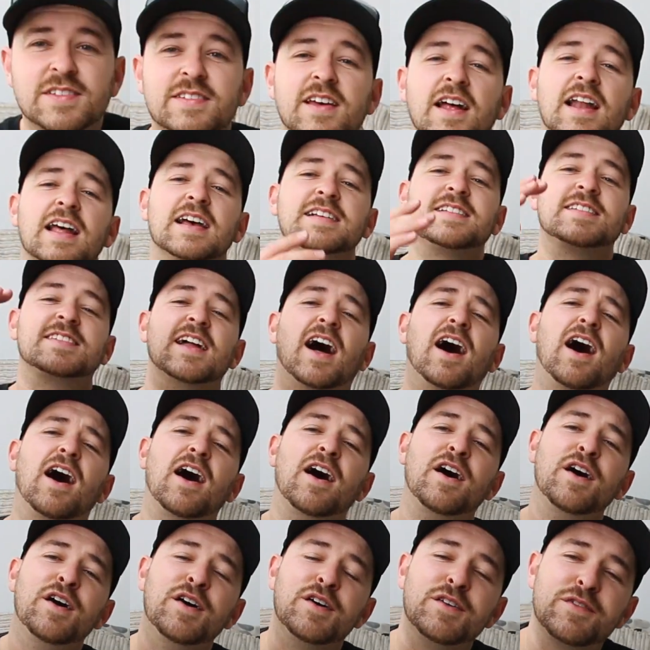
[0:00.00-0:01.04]
So let's
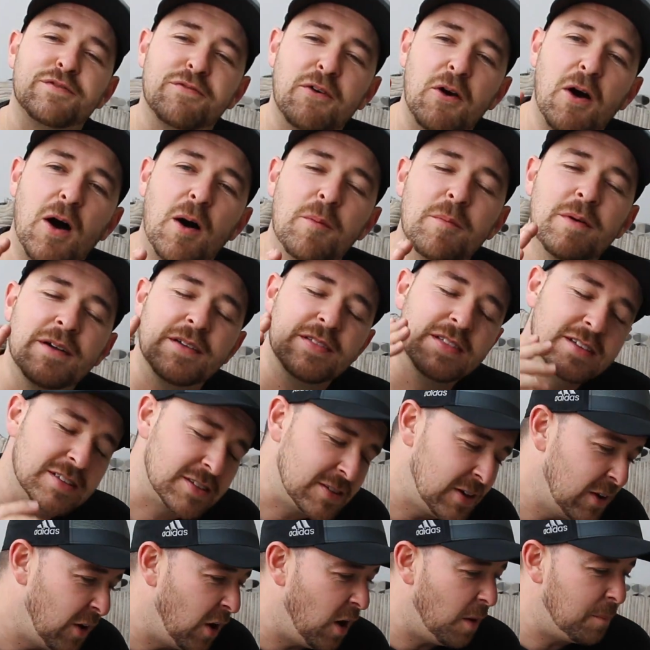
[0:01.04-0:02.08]
start from the
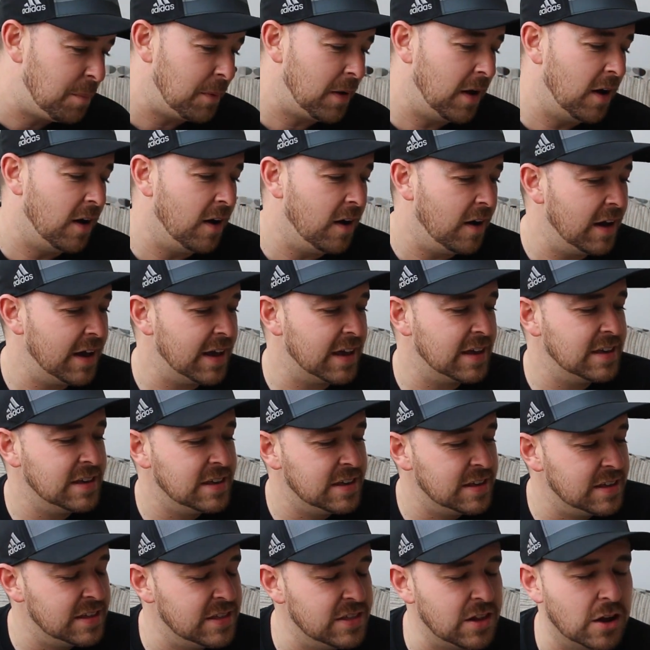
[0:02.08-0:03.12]
top.
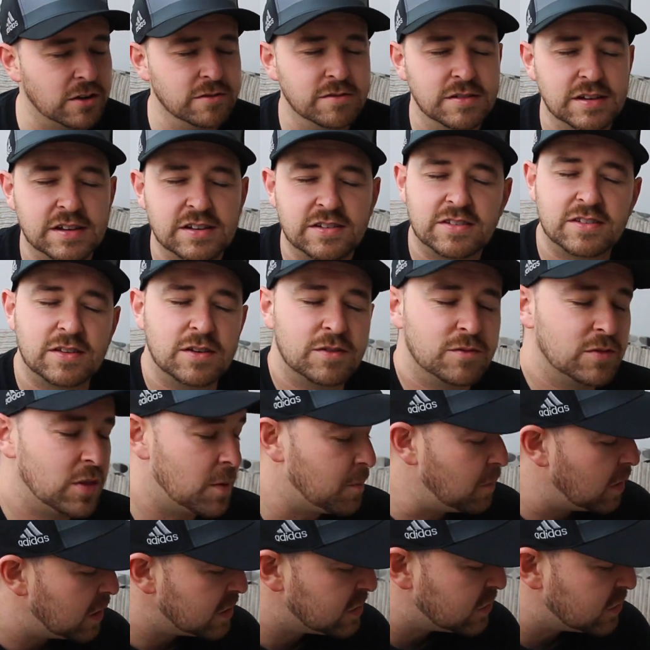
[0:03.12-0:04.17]
I noticed that my